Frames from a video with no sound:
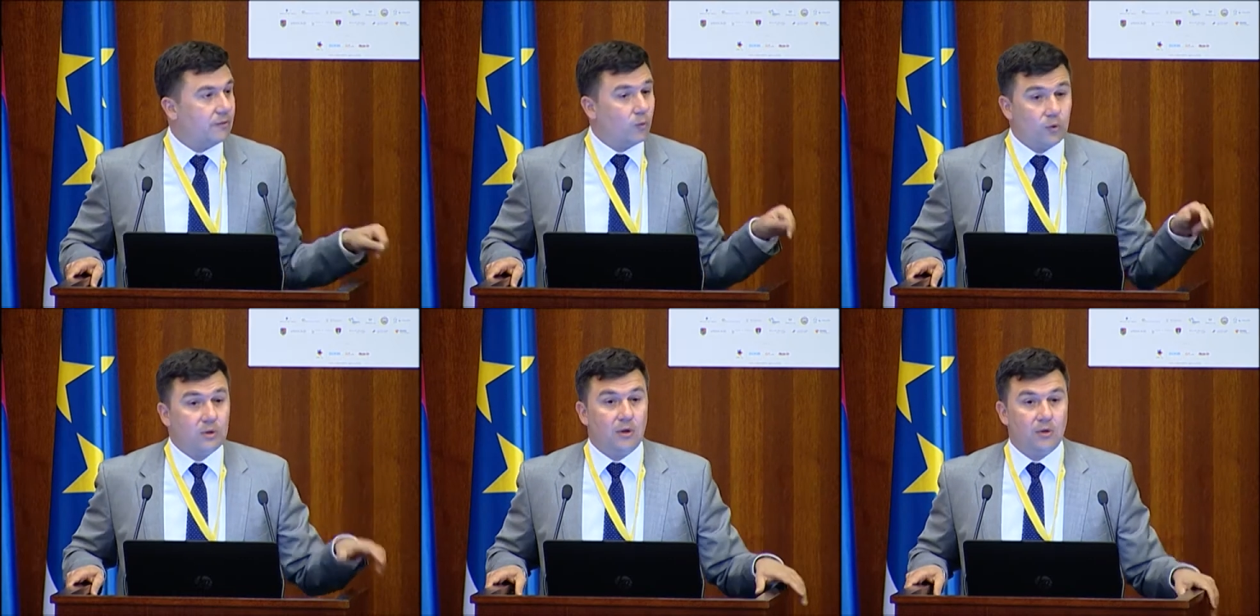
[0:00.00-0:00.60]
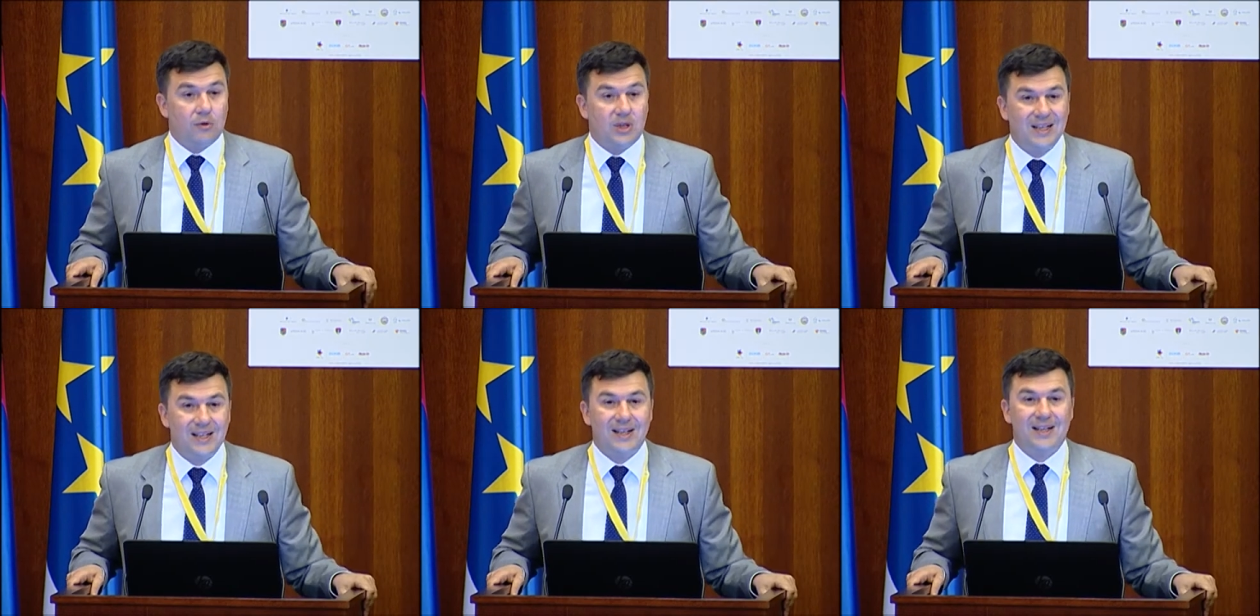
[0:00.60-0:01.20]
would look
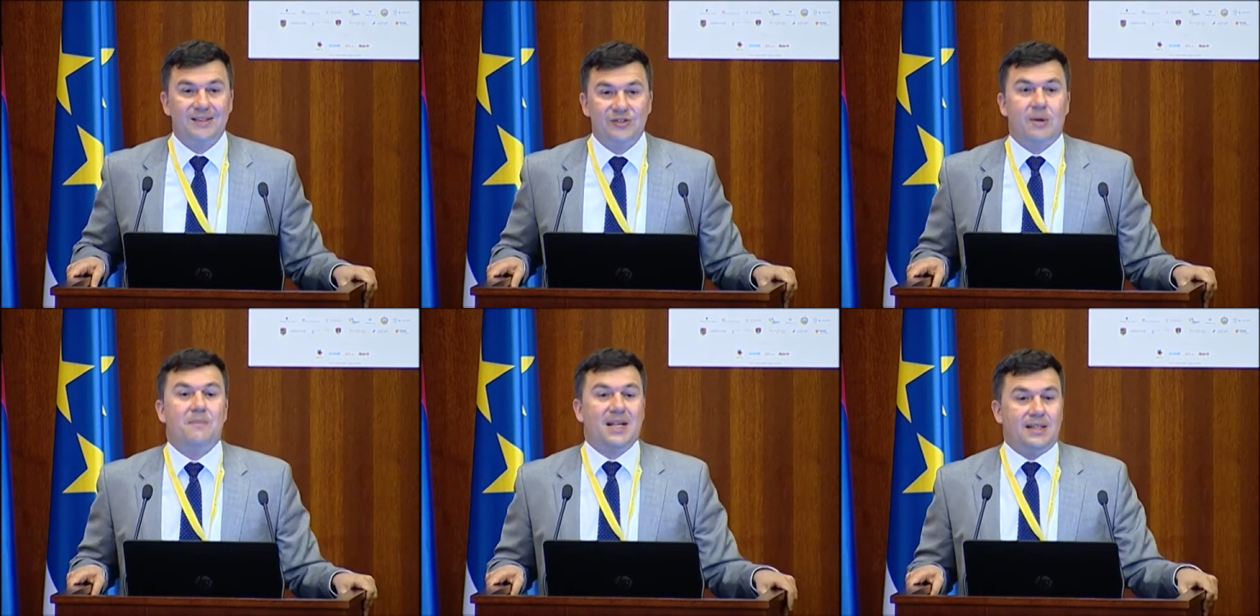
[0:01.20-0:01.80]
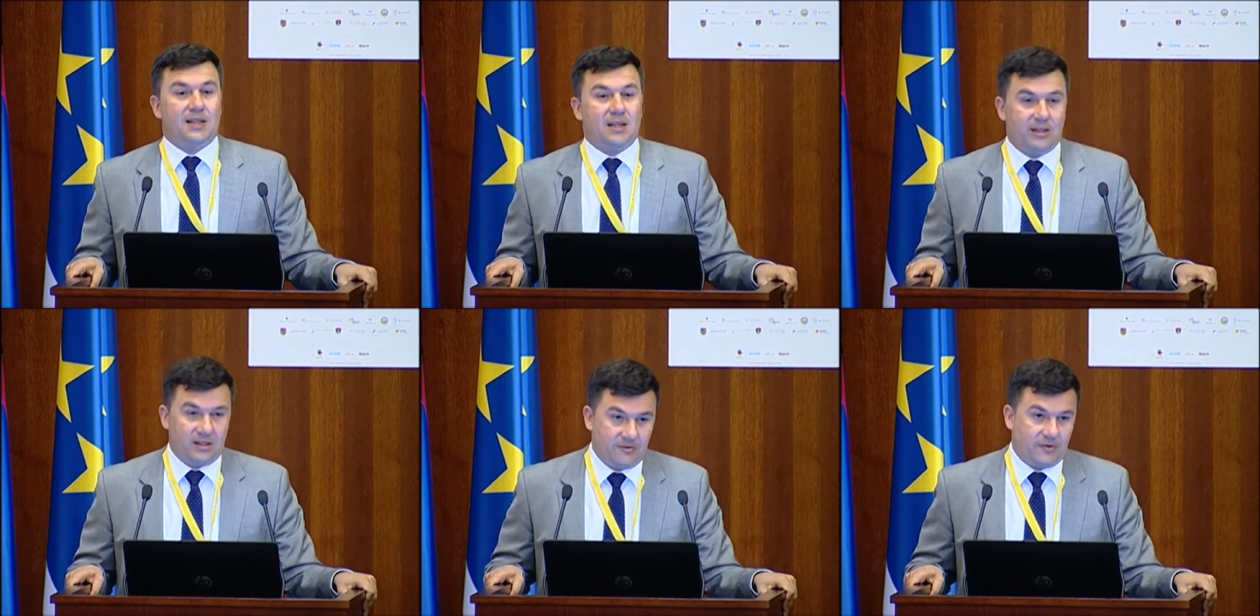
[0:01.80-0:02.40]
dramatically
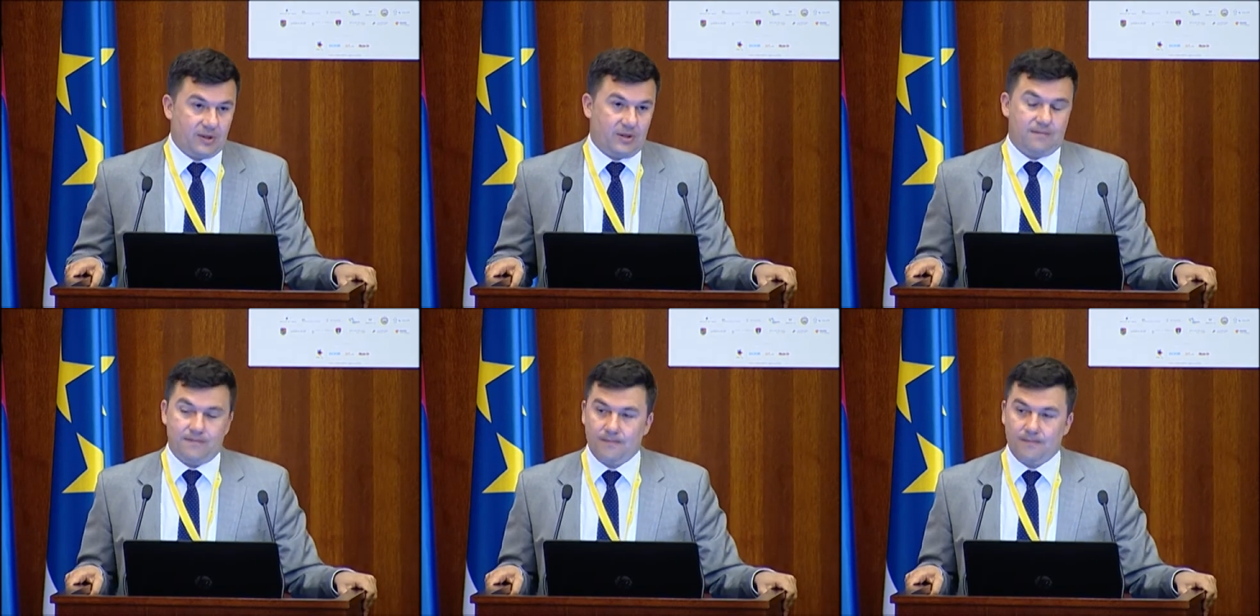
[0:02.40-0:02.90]
different.